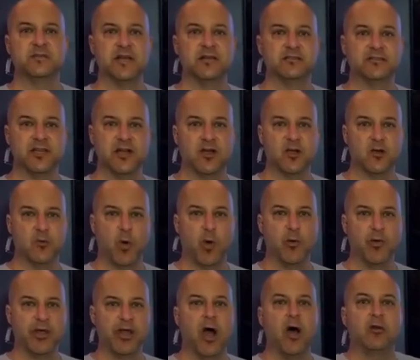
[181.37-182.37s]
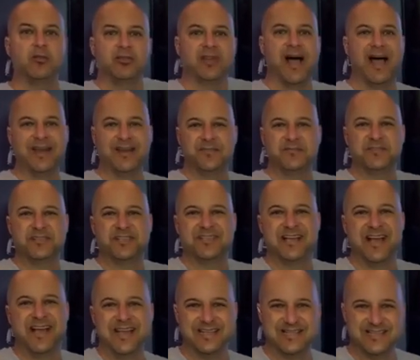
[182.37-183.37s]
out there are what we call line of
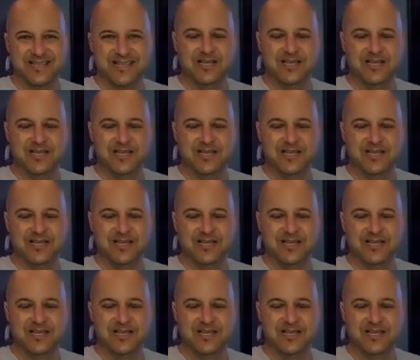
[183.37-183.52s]
sight,